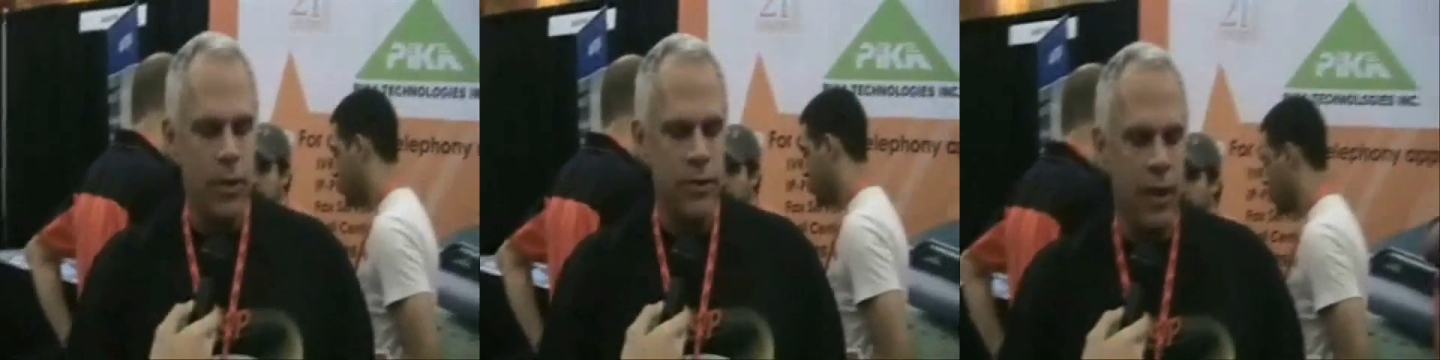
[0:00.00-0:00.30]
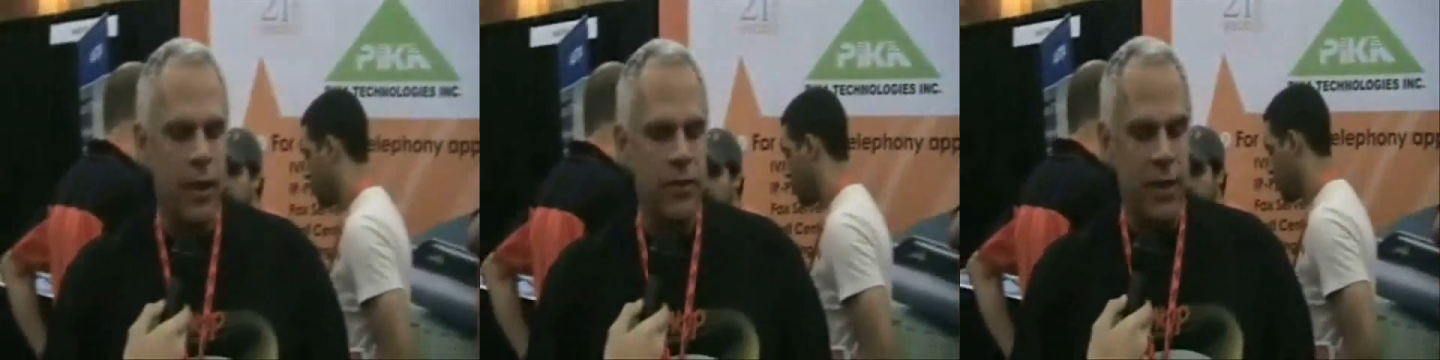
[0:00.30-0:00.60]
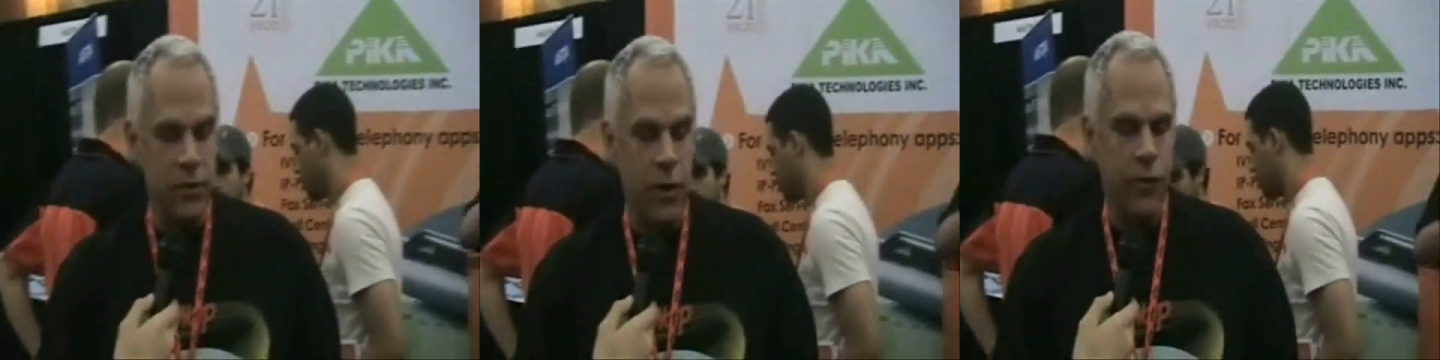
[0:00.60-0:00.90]

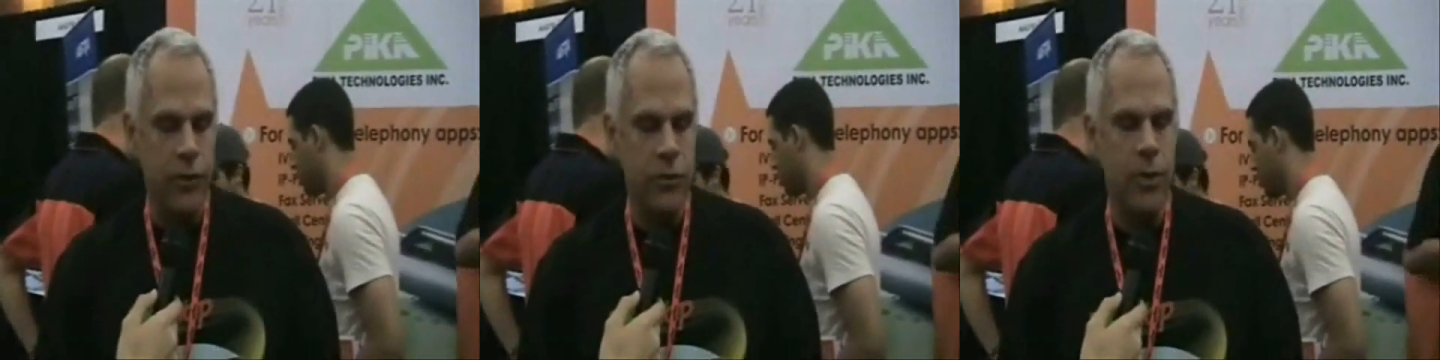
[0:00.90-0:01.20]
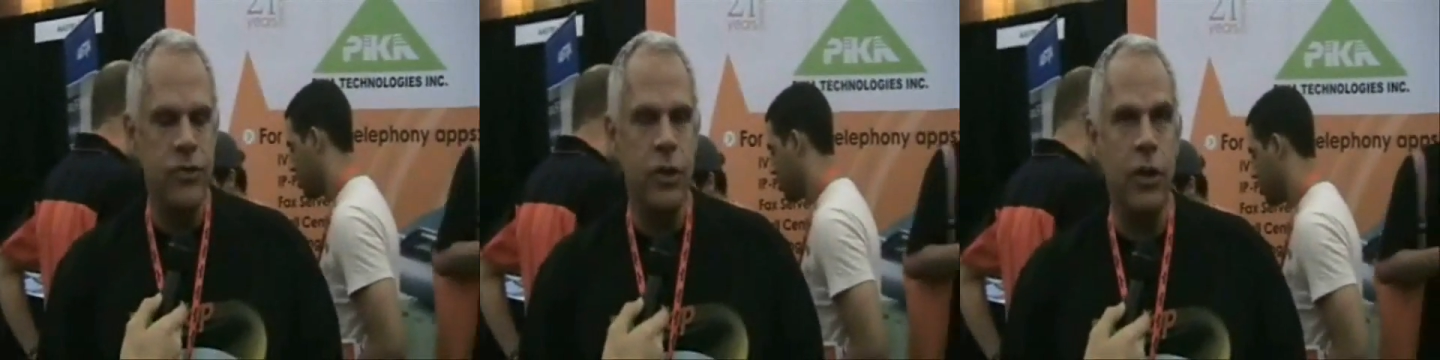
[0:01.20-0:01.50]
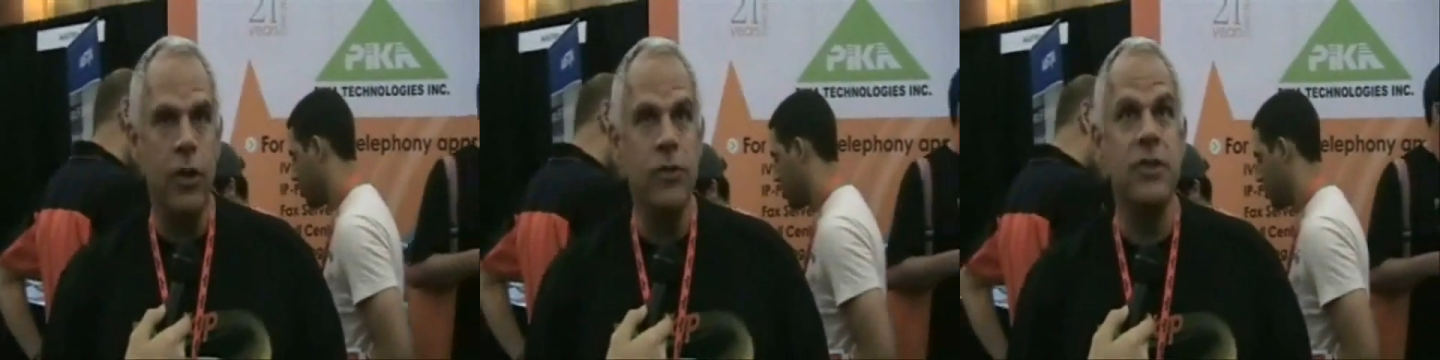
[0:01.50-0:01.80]
to answer your first question,
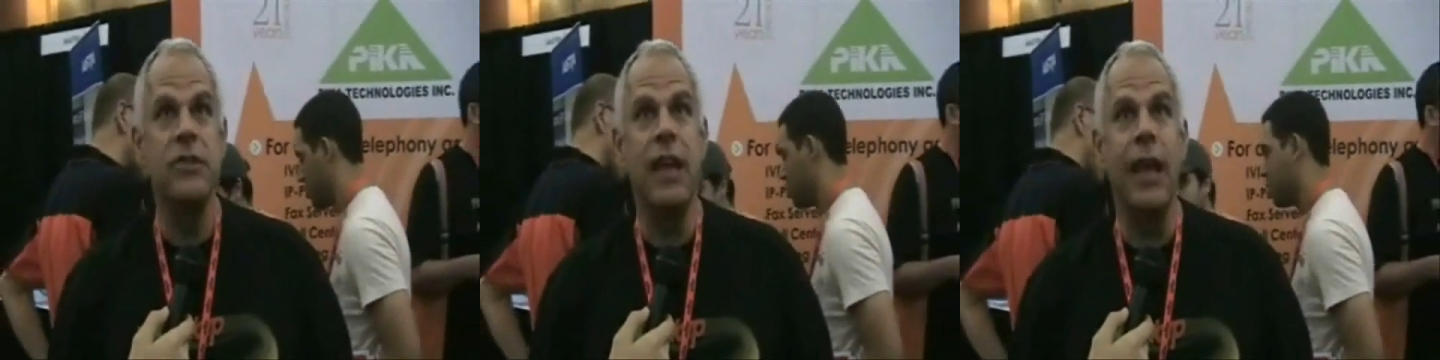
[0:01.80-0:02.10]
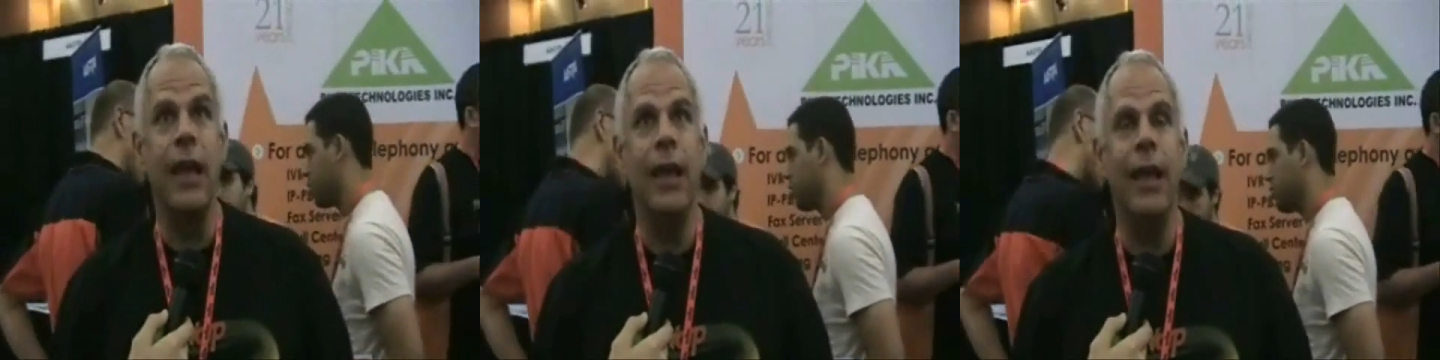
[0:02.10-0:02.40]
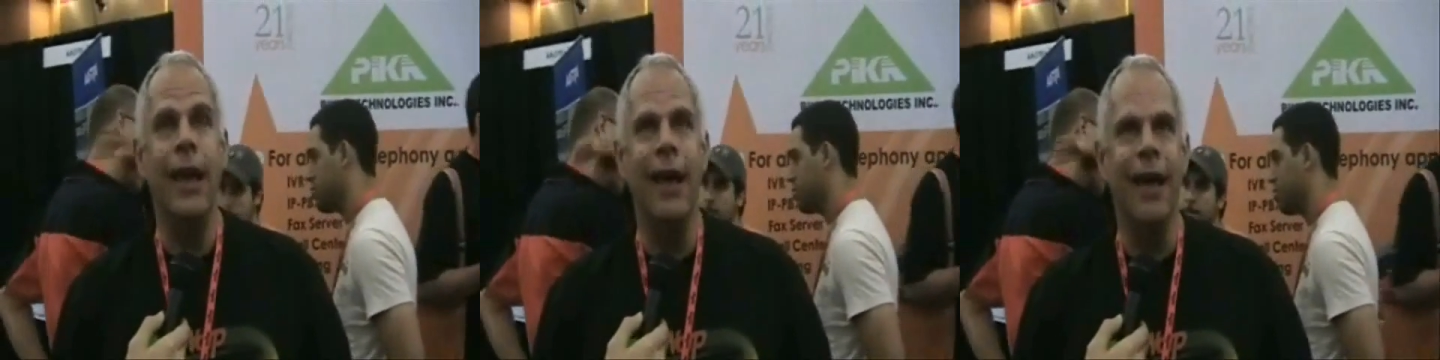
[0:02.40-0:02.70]
it uses
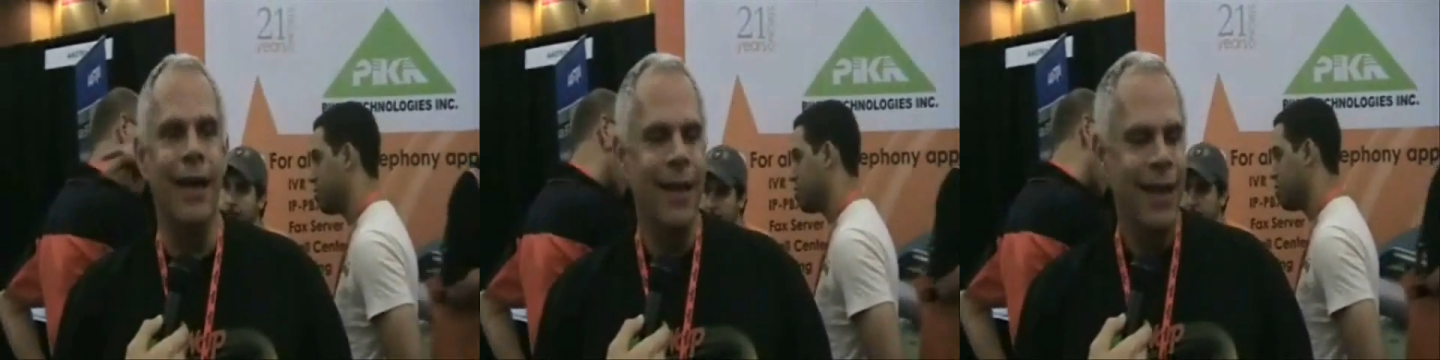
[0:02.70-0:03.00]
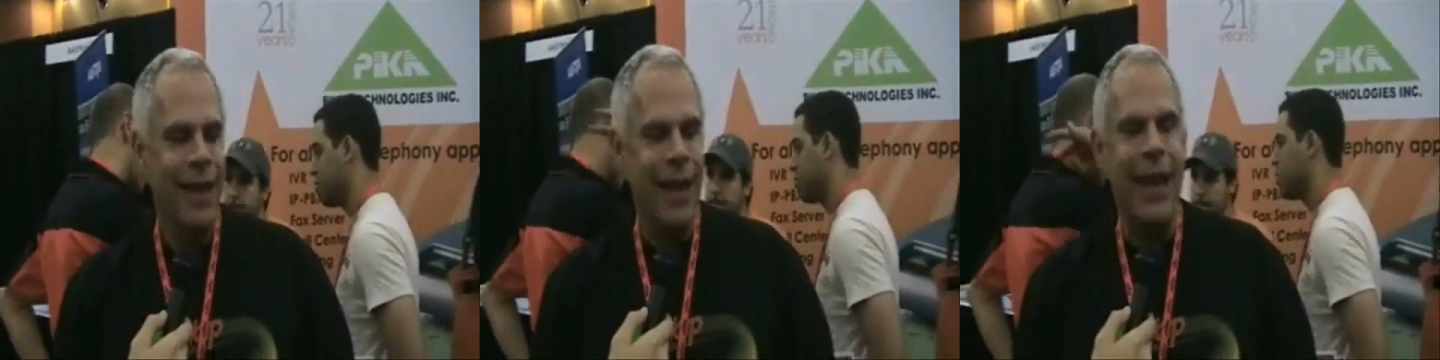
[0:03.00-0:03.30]
an